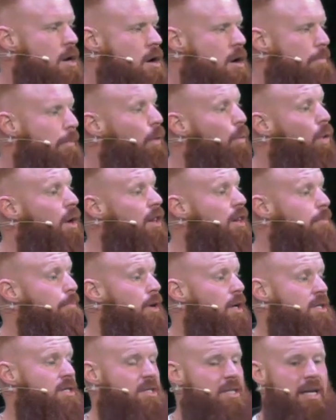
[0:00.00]
But one of the
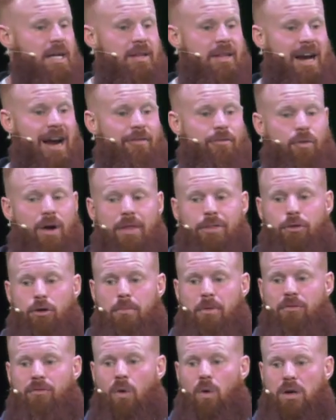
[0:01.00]
books that, that I've read through
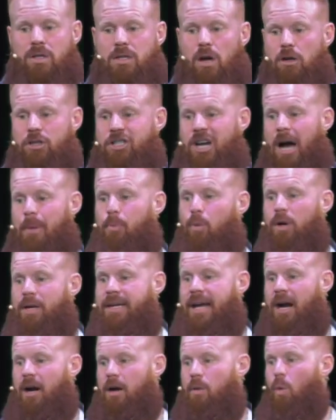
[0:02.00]
before is called Chop Wood,
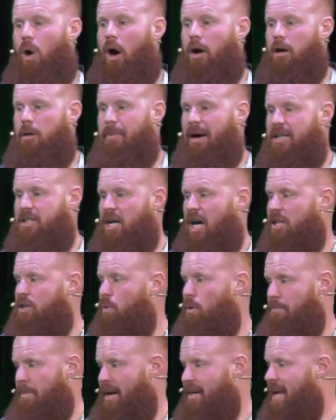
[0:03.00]
Carry Water by Joshua
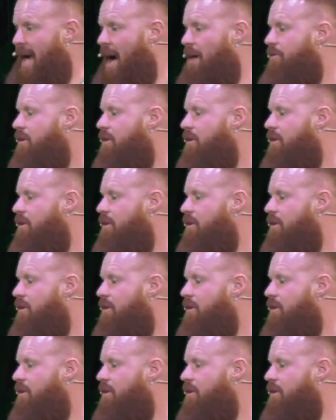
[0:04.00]
Medcalf.